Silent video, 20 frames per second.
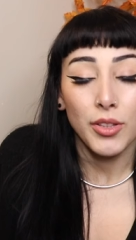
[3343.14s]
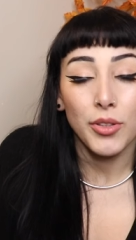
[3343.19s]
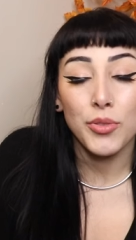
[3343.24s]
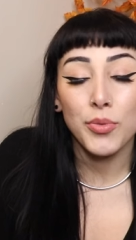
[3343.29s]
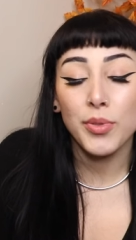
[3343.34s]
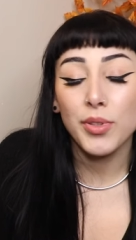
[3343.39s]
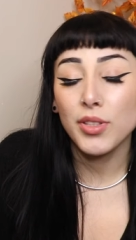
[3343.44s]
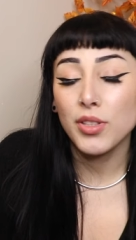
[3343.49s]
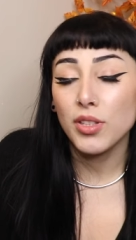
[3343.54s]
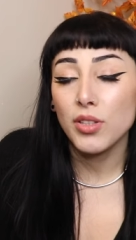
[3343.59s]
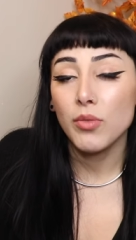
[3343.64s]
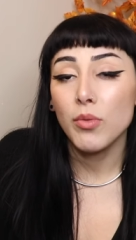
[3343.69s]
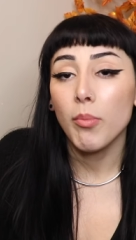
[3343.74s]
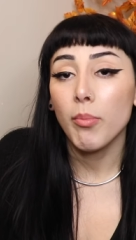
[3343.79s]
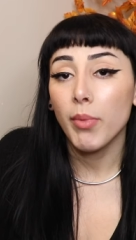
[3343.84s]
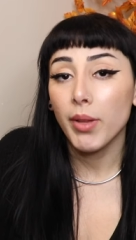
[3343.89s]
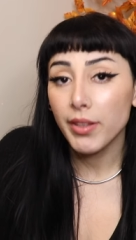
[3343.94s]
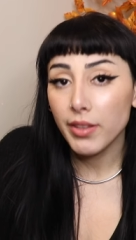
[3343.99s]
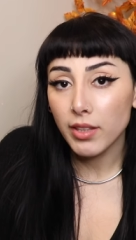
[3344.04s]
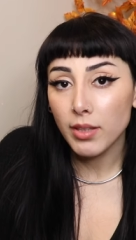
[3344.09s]
Those were the two
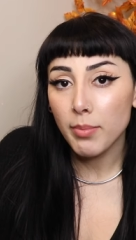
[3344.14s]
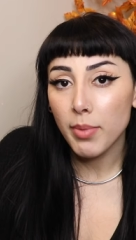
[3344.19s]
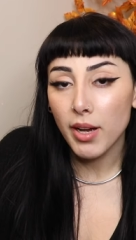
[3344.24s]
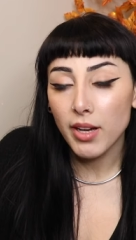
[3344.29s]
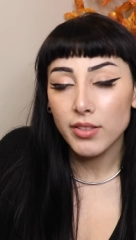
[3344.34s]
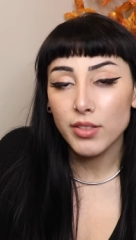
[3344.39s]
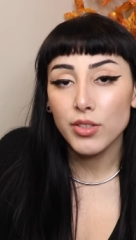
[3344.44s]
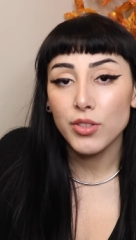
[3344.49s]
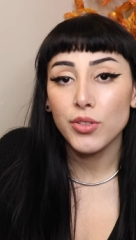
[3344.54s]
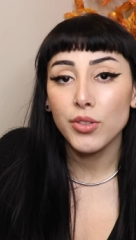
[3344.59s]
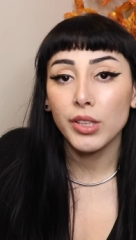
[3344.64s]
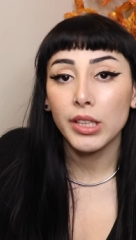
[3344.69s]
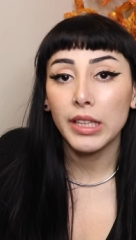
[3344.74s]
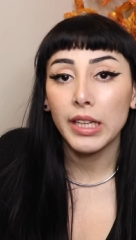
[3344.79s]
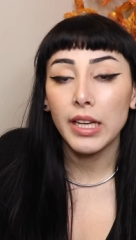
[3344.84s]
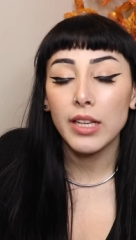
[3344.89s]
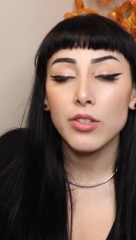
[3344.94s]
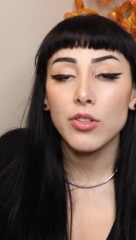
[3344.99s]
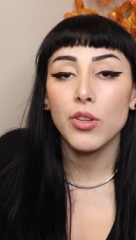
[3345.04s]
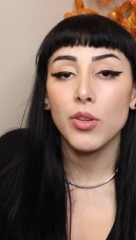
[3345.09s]
monthly boxes you can
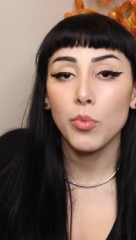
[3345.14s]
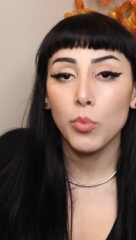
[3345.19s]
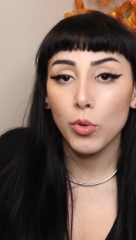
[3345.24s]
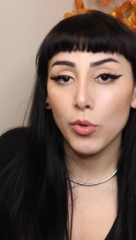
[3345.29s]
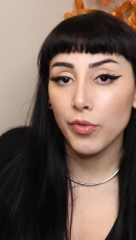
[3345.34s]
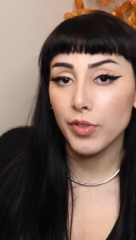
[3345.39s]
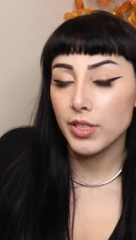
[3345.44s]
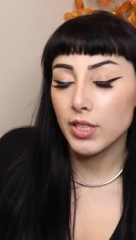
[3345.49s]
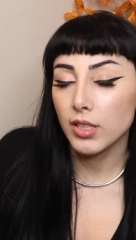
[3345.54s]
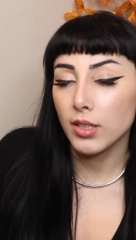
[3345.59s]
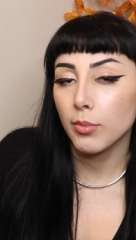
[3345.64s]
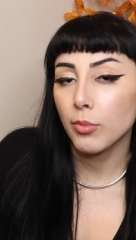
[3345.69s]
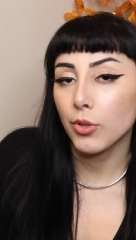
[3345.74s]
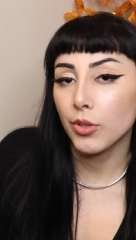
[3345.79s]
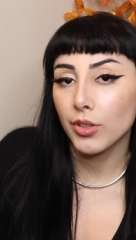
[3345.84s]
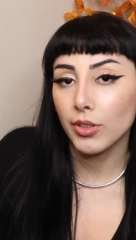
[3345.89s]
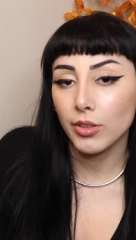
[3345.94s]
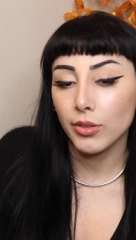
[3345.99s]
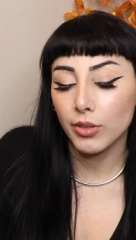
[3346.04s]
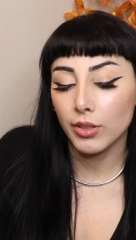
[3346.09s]
get, so the Thyme or
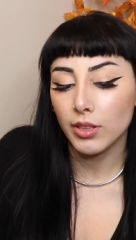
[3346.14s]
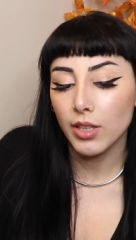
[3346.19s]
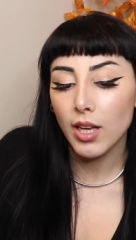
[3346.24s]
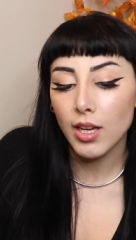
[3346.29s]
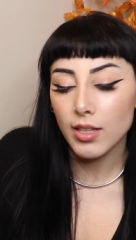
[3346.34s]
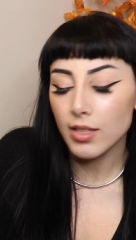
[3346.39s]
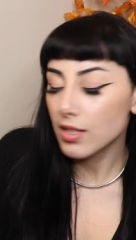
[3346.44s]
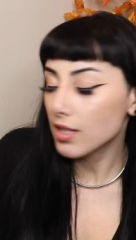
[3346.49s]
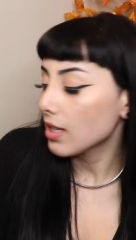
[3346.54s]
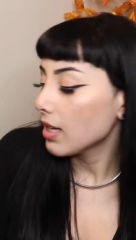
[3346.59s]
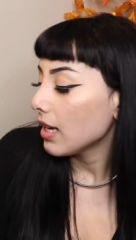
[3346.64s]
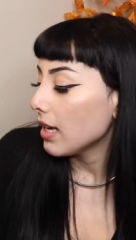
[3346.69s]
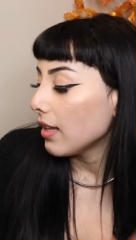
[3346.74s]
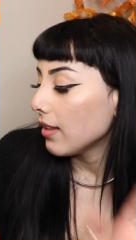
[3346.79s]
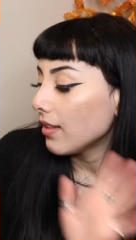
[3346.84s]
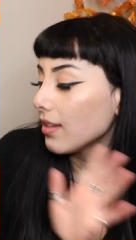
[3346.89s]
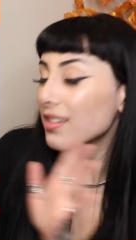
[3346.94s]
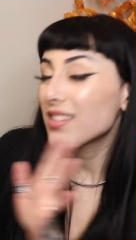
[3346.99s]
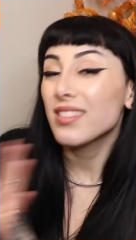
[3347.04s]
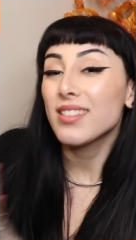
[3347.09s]
the Luna Lux.
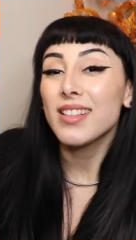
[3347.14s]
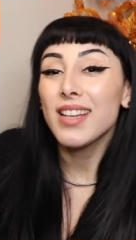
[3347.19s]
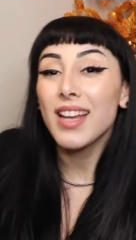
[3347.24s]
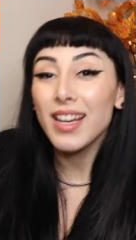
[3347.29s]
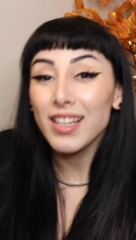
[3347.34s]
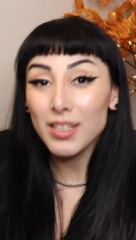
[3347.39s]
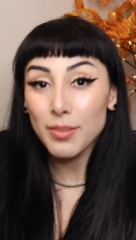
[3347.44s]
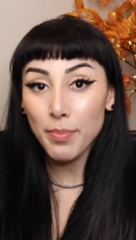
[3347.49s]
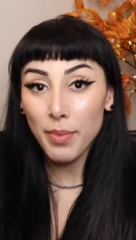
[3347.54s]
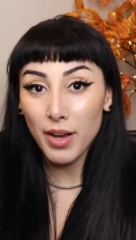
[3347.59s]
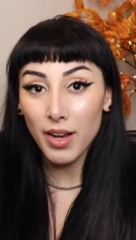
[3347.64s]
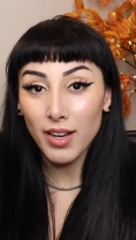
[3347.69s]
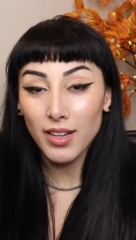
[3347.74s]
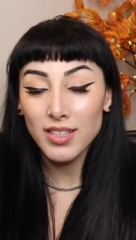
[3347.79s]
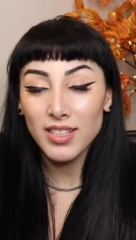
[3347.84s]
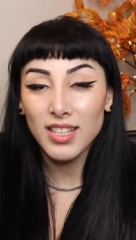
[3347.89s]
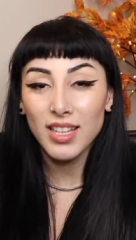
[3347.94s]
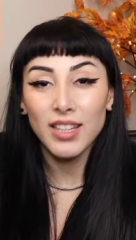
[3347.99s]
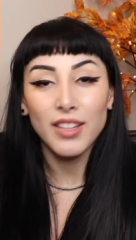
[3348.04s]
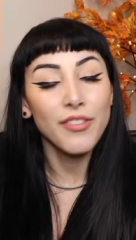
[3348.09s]
This next
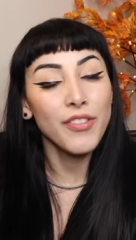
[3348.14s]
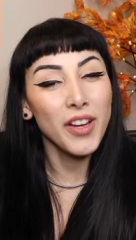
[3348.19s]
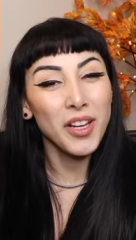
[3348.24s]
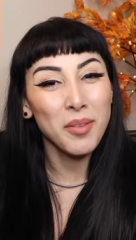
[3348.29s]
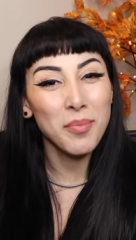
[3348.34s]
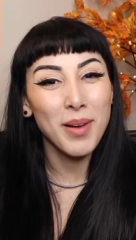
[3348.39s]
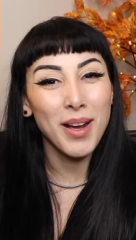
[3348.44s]
box, and the final